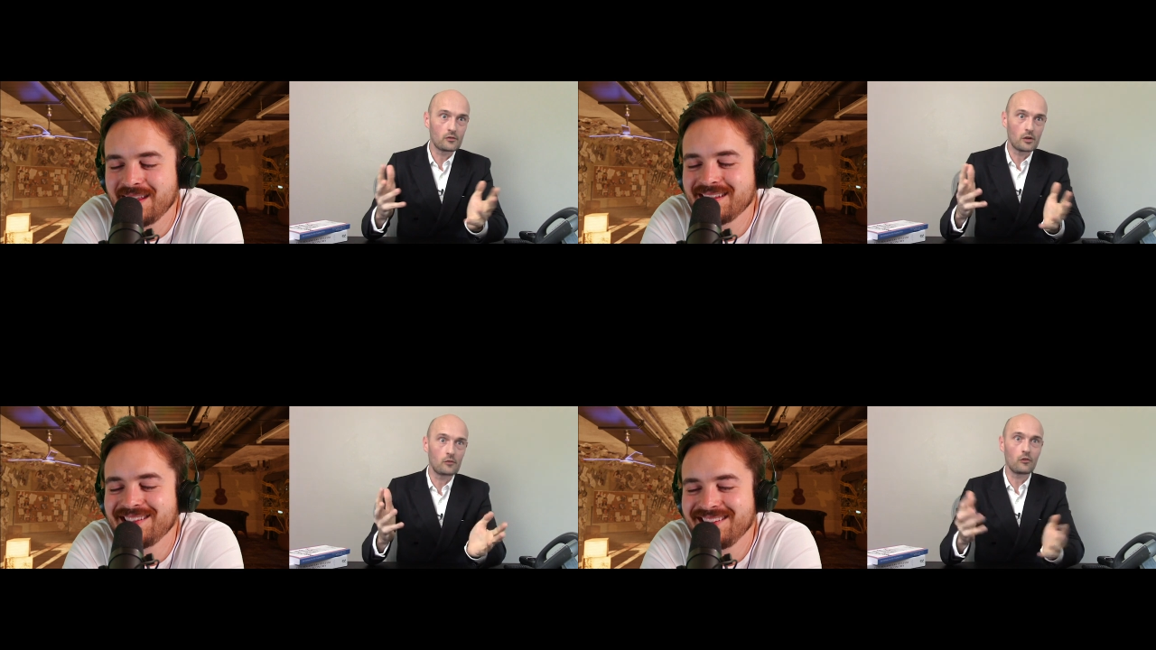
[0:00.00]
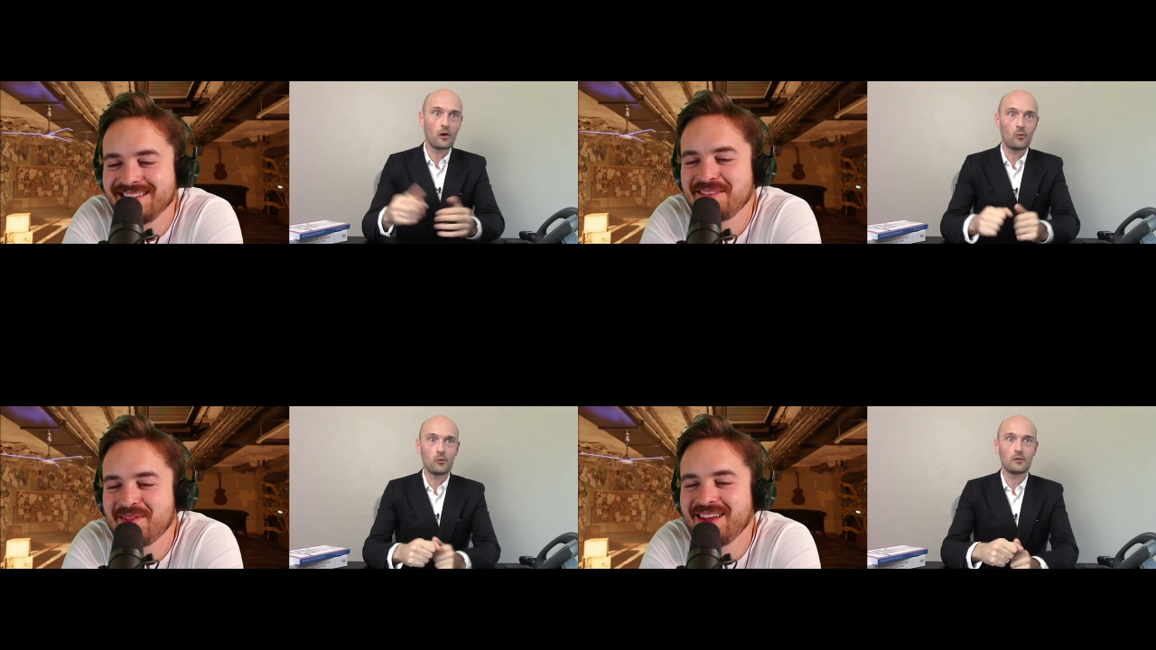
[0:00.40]
Speaker 1: to
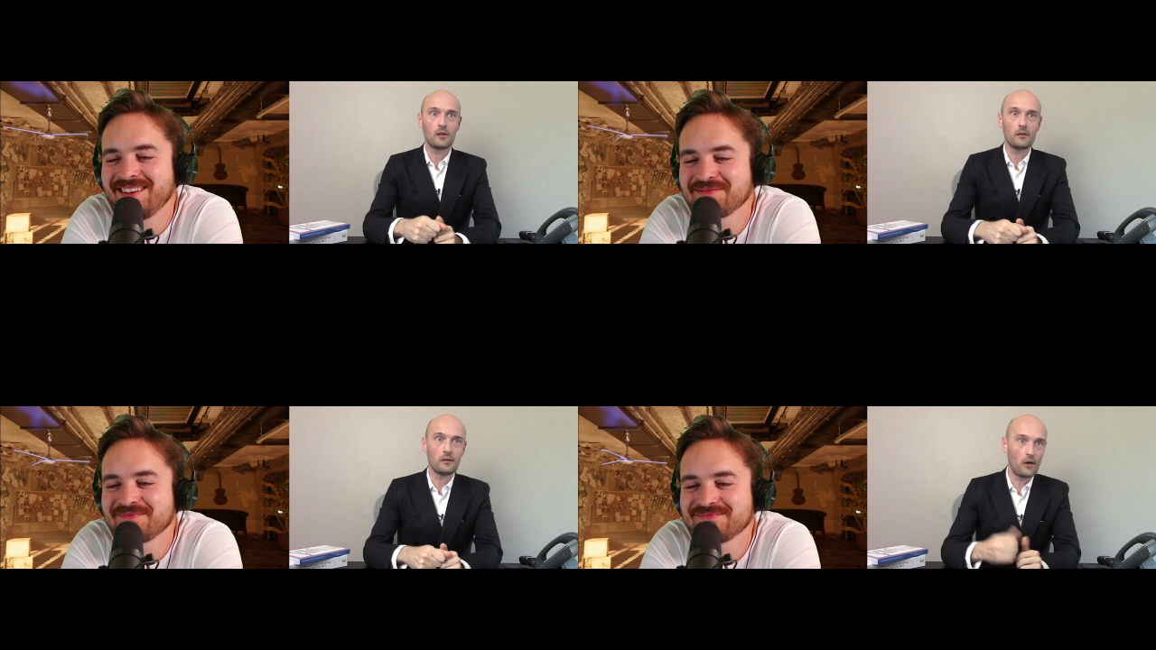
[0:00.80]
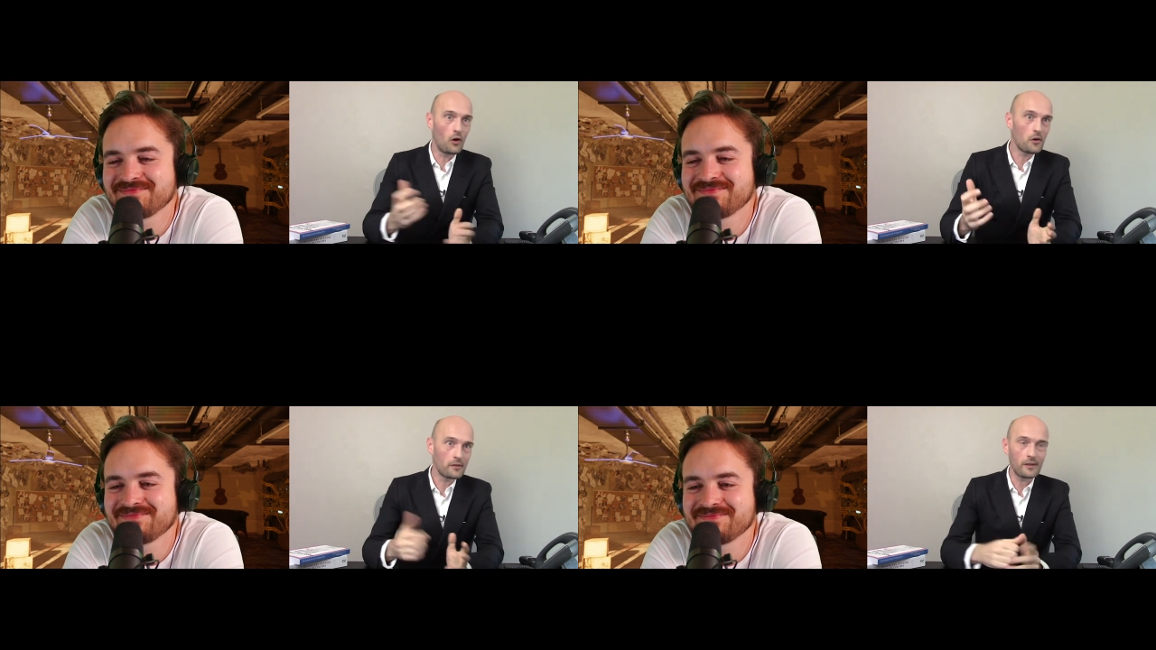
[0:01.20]
grow yeah. the
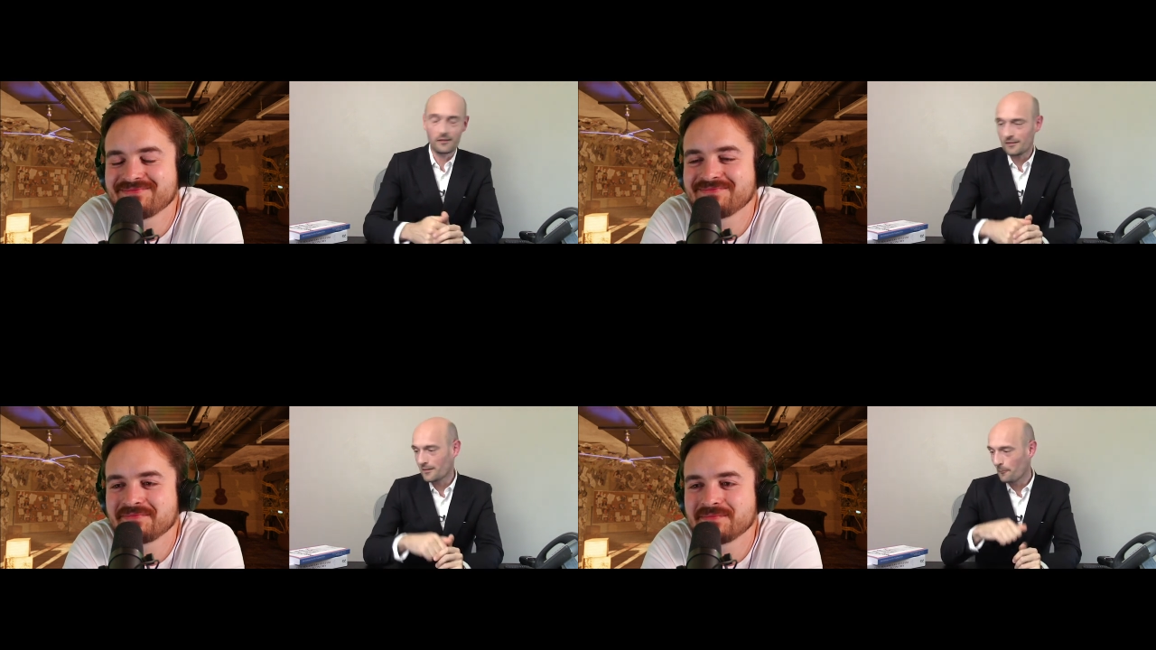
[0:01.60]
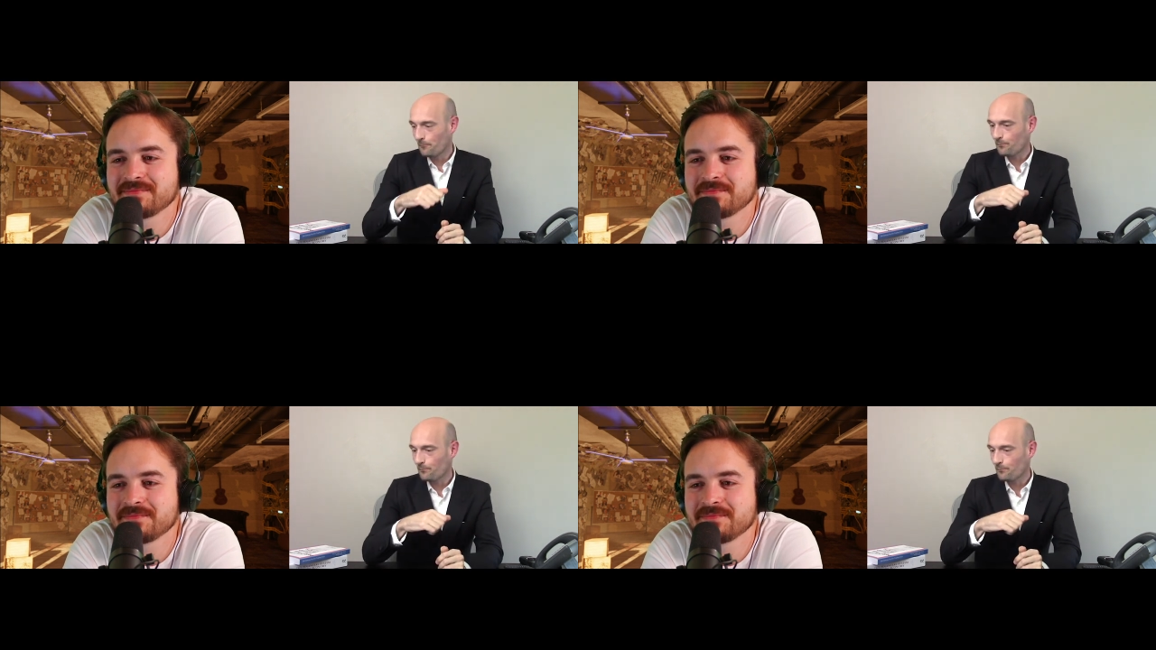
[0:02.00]
audience.